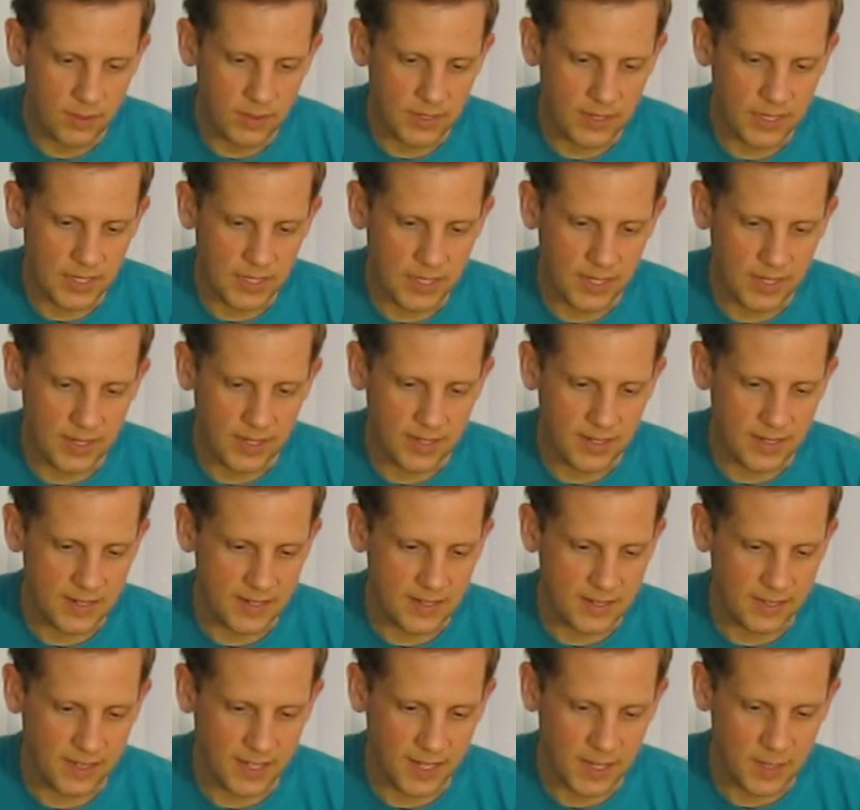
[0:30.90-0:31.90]
say, it
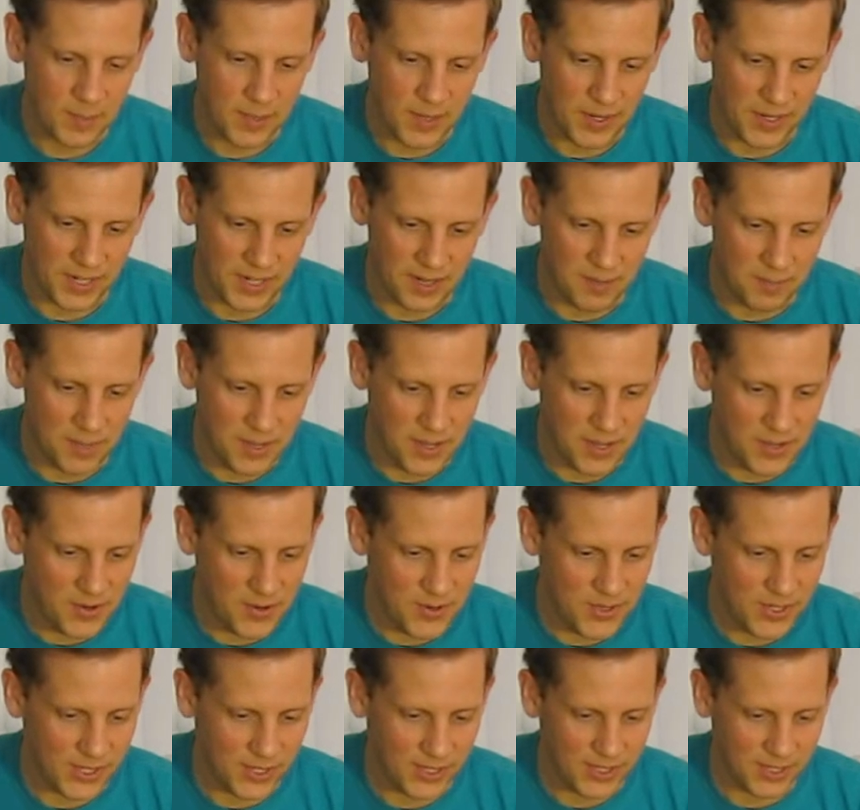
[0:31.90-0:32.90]
says a lot about
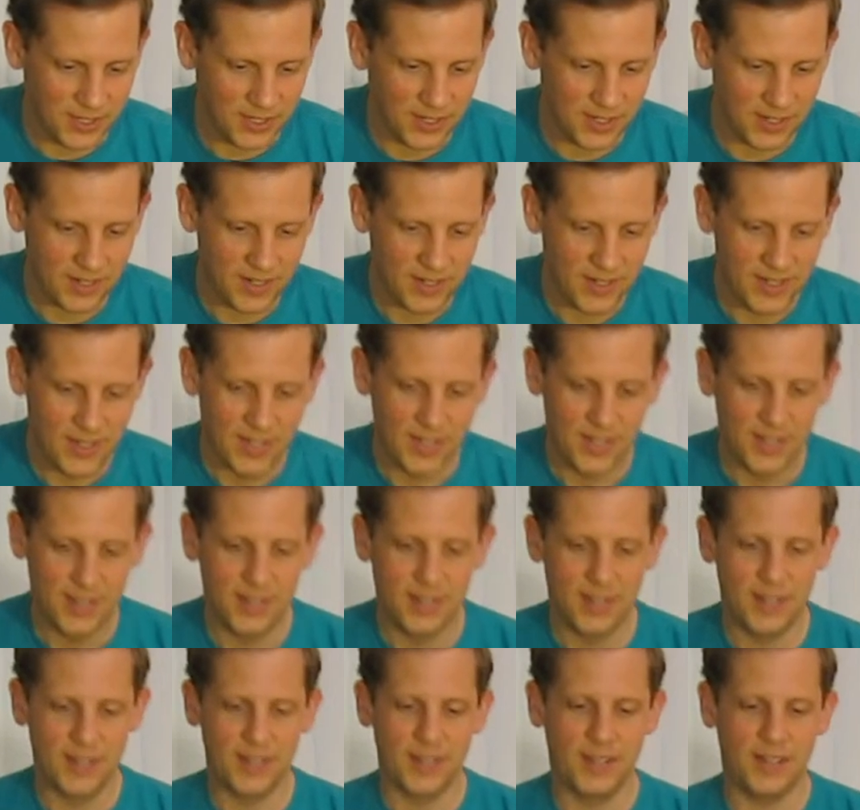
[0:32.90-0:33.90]
IBUs on the
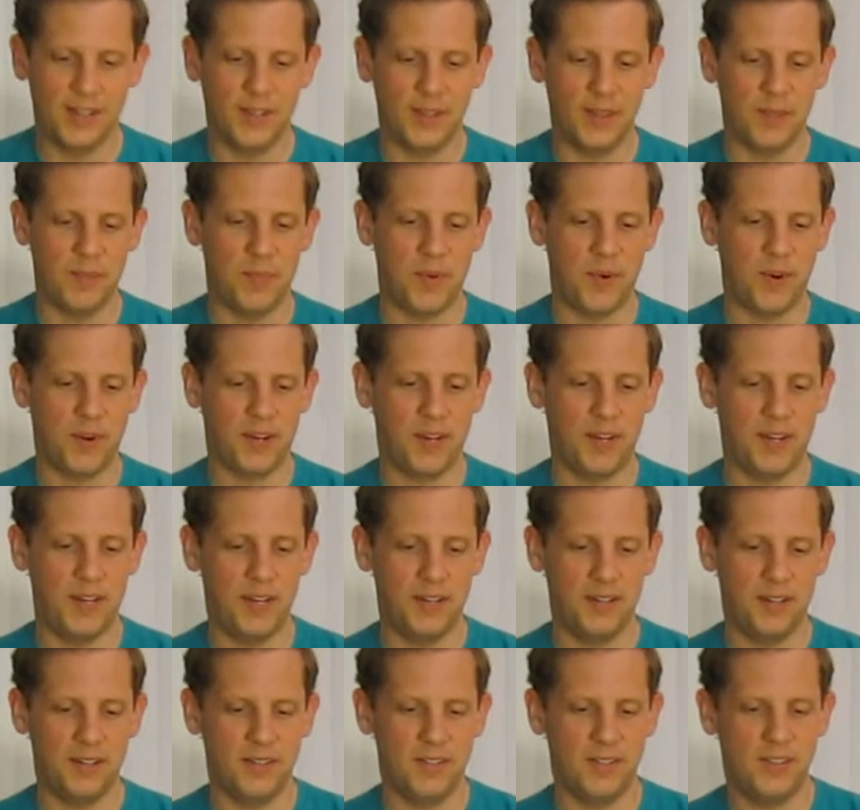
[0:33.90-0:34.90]
on the
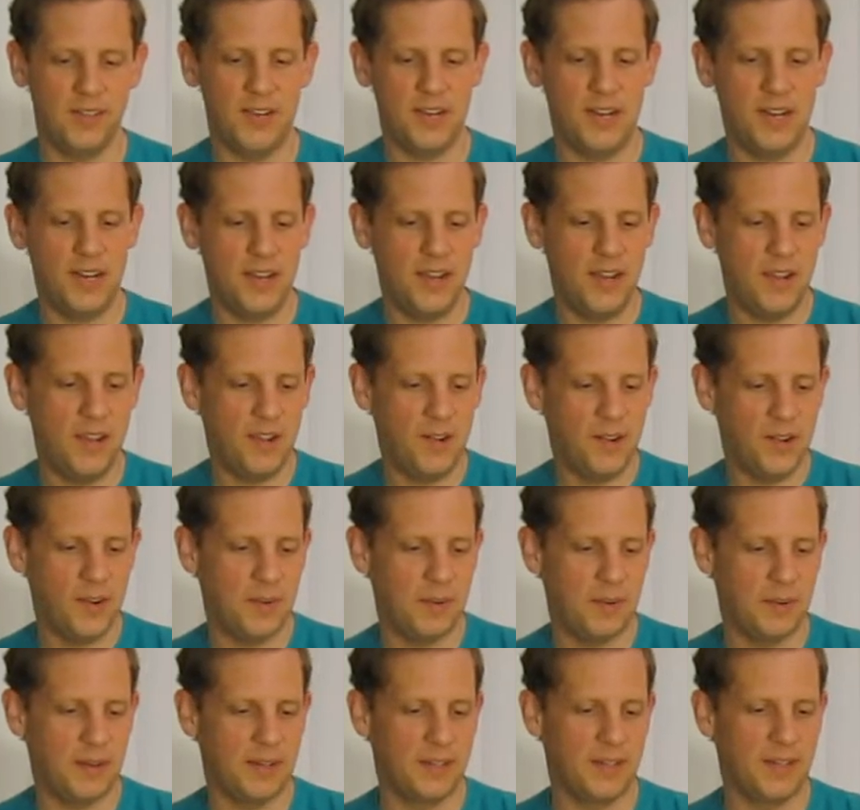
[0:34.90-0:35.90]
marketing sheet
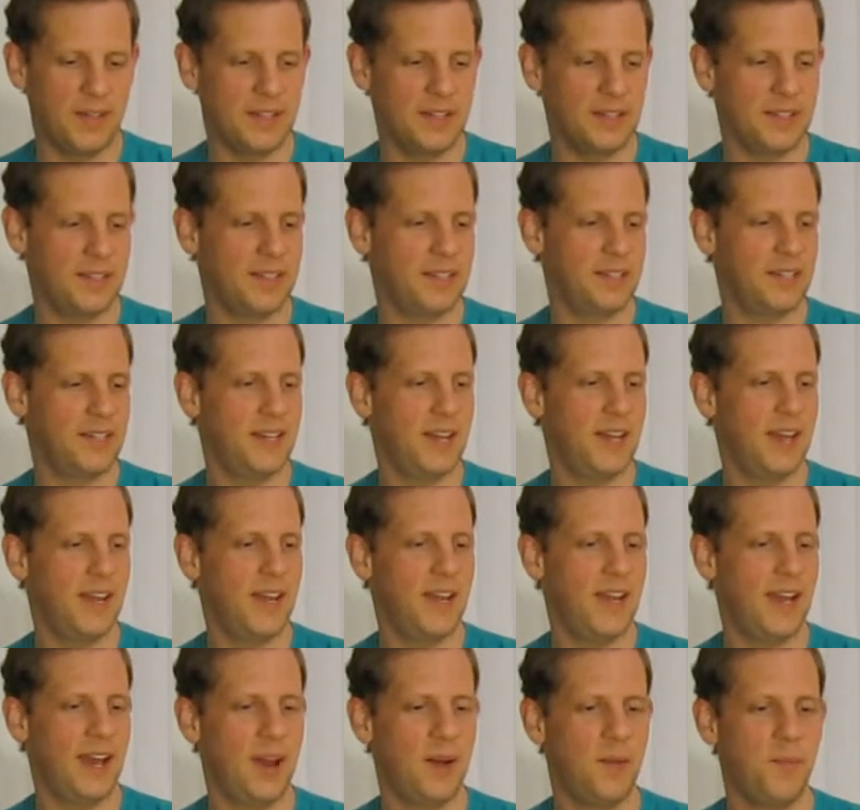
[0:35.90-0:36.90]
here it doesn't
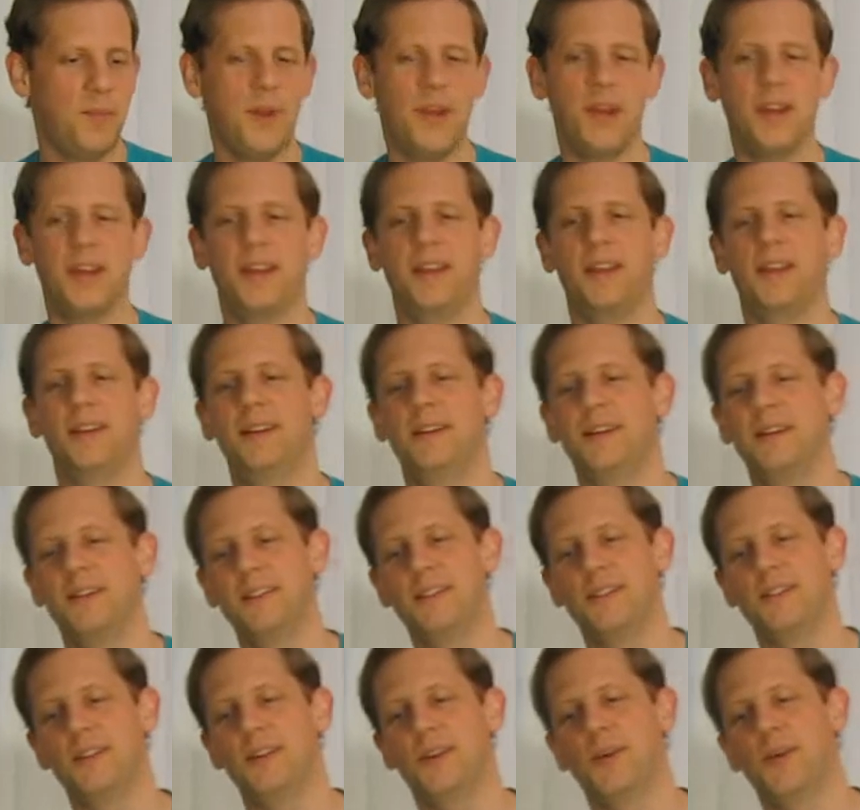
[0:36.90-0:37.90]
say how many
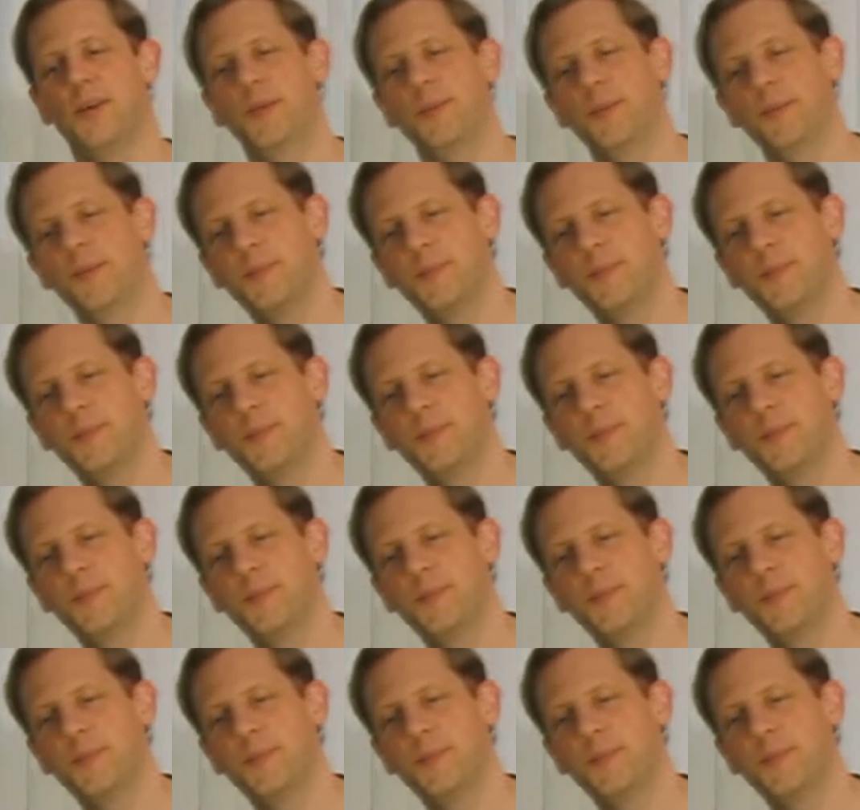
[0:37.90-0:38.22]
so